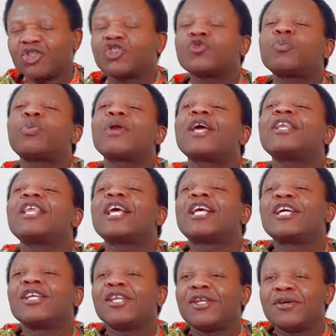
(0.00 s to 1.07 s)
Spread the
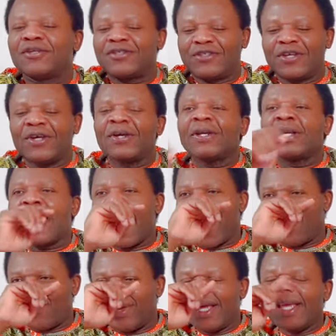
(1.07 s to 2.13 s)
good news.
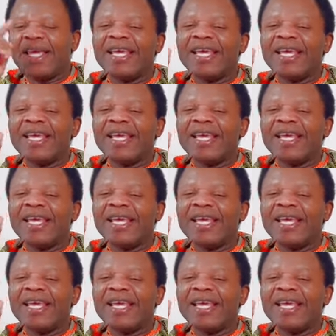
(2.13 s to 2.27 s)
Now,